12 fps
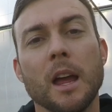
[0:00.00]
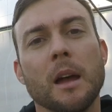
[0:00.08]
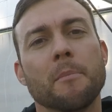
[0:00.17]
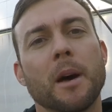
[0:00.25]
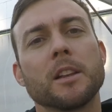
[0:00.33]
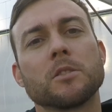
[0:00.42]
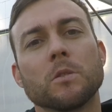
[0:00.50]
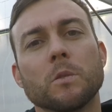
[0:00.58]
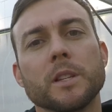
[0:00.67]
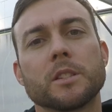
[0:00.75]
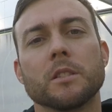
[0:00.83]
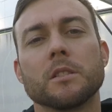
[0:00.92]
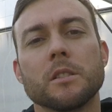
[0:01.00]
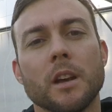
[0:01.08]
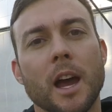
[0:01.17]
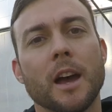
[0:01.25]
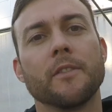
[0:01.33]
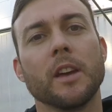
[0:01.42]
But it's always good to
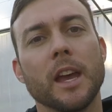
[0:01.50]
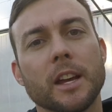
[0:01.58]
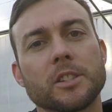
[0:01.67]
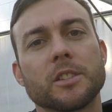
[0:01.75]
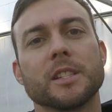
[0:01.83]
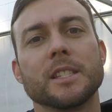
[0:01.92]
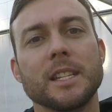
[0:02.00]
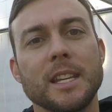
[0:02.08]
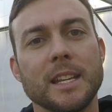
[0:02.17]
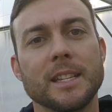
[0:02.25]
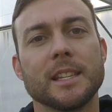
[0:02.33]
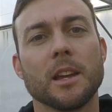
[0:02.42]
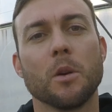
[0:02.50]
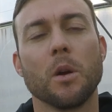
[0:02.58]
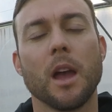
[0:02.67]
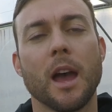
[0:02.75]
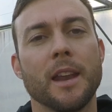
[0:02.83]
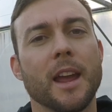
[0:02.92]
have extra seeds
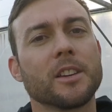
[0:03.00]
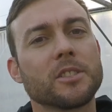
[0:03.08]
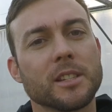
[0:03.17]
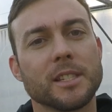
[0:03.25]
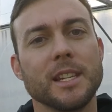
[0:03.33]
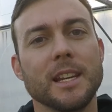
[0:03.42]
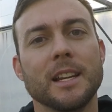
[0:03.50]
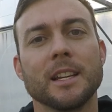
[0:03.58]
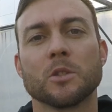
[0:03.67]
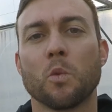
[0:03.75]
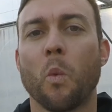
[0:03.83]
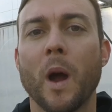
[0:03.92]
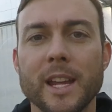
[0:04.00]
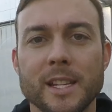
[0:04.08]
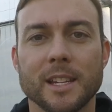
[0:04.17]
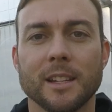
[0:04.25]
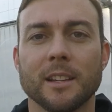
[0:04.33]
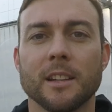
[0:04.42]
and extra seedlings
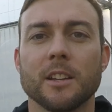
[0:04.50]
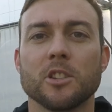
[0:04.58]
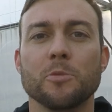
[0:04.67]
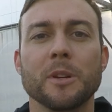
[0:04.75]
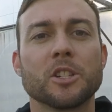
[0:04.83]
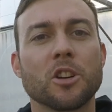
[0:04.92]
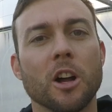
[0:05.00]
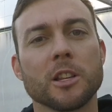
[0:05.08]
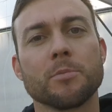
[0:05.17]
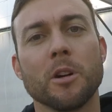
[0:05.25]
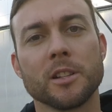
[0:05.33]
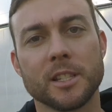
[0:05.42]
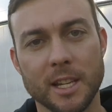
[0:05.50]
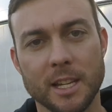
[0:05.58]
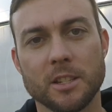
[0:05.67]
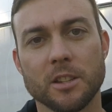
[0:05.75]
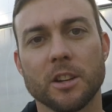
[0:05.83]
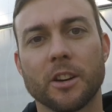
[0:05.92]
waiting to be transplanted
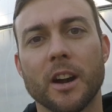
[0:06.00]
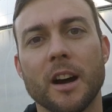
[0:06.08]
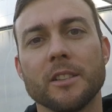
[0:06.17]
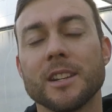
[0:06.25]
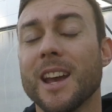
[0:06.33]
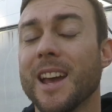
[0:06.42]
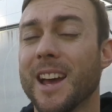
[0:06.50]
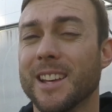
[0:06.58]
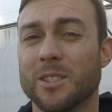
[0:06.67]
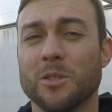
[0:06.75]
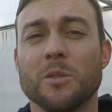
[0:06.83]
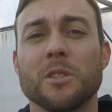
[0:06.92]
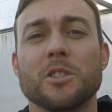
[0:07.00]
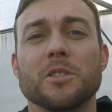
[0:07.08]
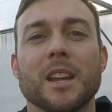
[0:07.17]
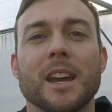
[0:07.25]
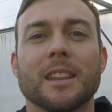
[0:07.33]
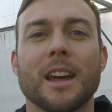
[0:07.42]
into the ground as soon as you
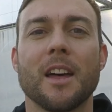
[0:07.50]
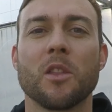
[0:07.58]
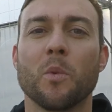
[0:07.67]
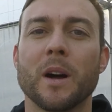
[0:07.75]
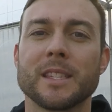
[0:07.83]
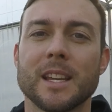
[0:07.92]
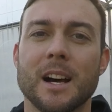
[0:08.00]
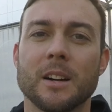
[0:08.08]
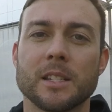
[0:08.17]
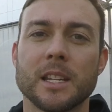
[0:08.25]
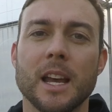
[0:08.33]
take the other ones out.